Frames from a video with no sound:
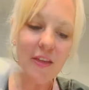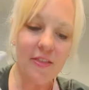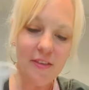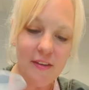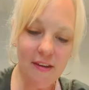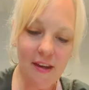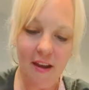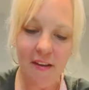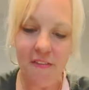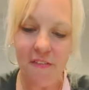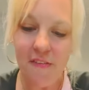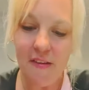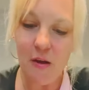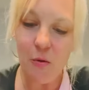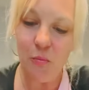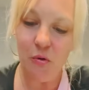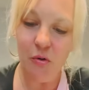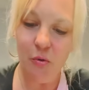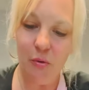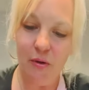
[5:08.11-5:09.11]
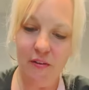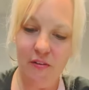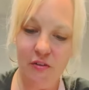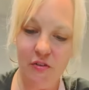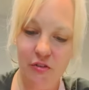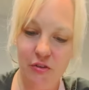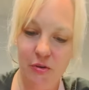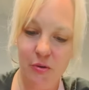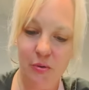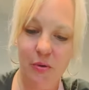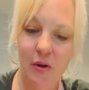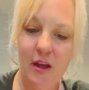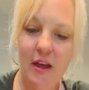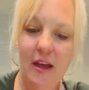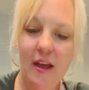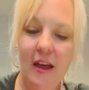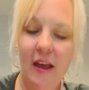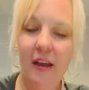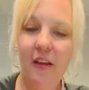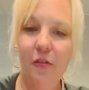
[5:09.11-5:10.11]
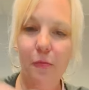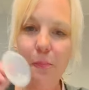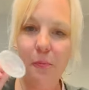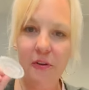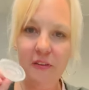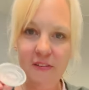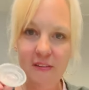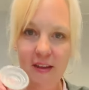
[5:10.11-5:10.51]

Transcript: The next thing we're going to do is put